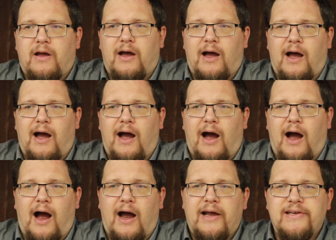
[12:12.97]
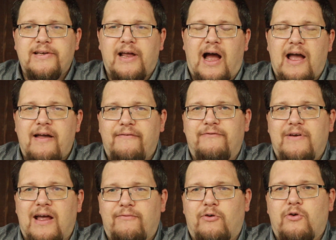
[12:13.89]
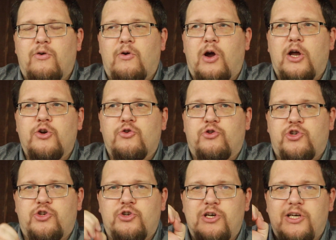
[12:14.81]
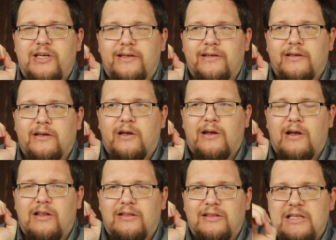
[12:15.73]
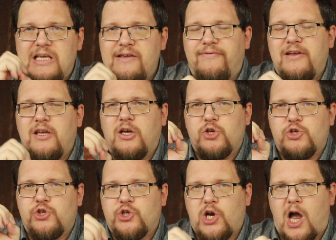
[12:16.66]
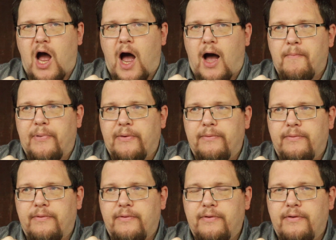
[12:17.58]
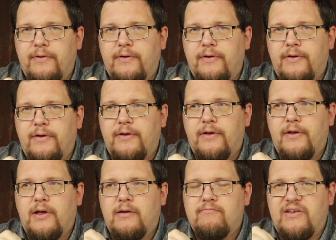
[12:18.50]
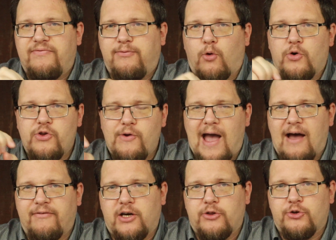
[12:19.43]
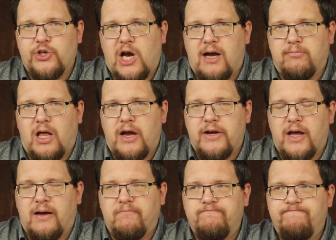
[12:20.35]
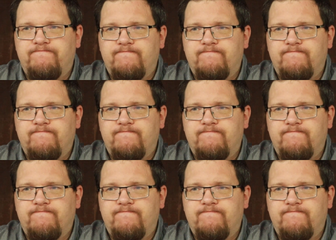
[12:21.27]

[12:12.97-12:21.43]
I have never understood leaving a job before you have another job lined up.